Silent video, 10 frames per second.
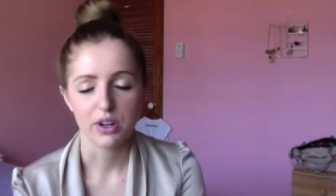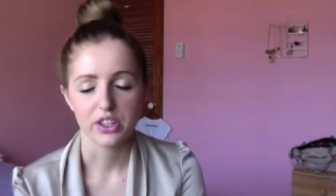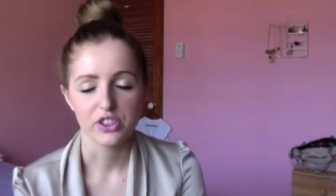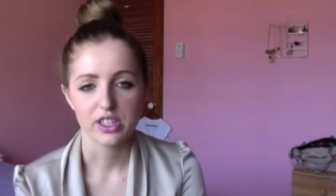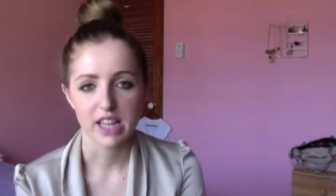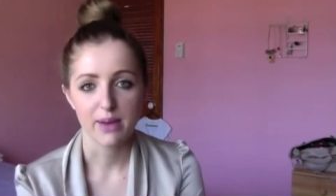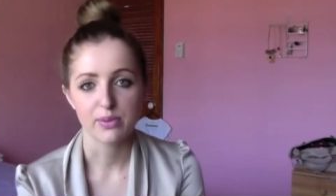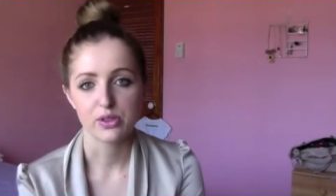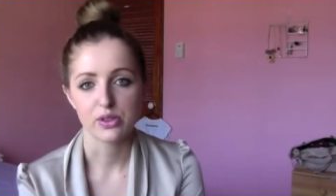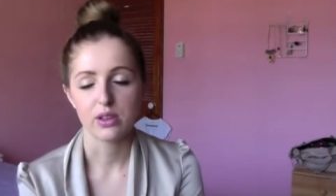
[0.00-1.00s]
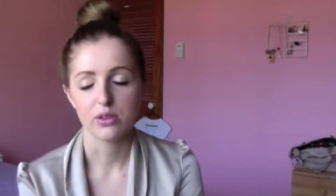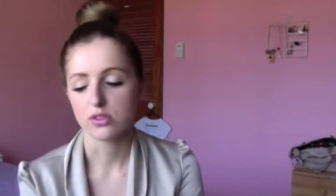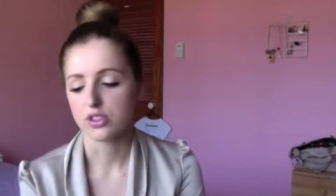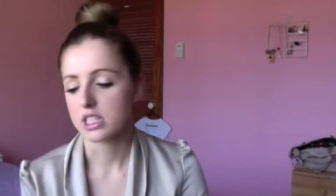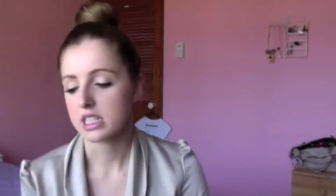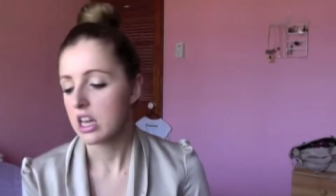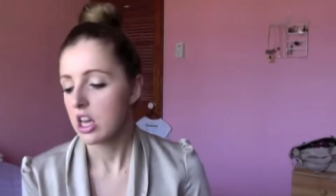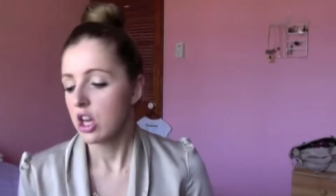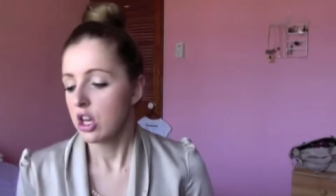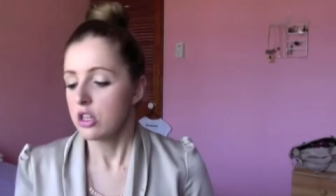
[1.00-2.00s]
It's just absolutely gorgeous.
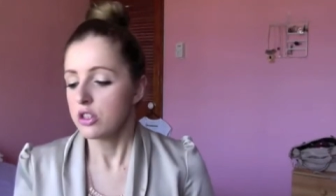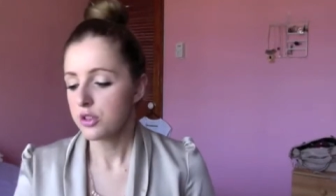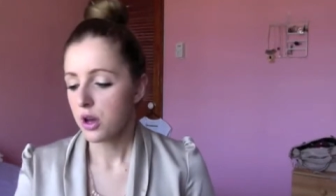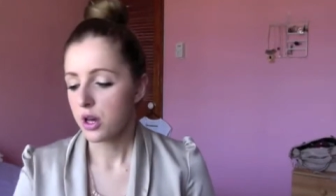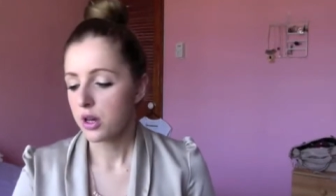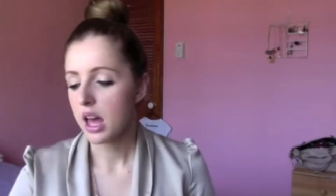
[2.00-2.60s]
So